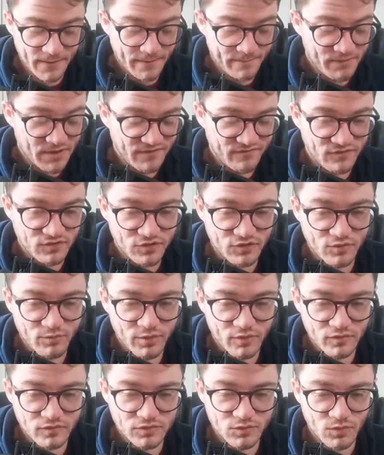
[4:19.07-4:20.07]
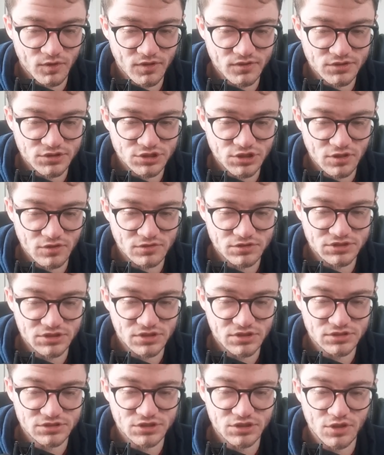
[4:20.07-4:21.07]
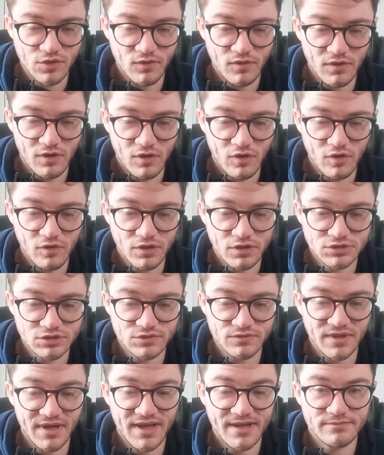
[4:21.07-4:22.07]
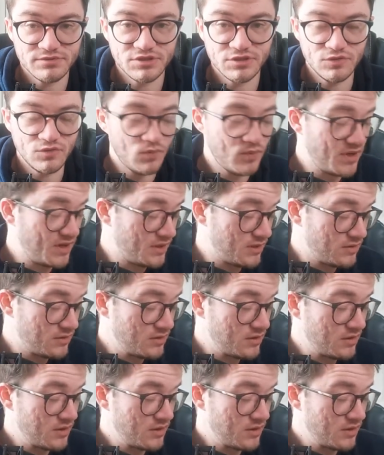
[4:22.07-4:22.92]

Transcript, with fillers: but if you do pull one of the Charizards, you are on to an absolute winner.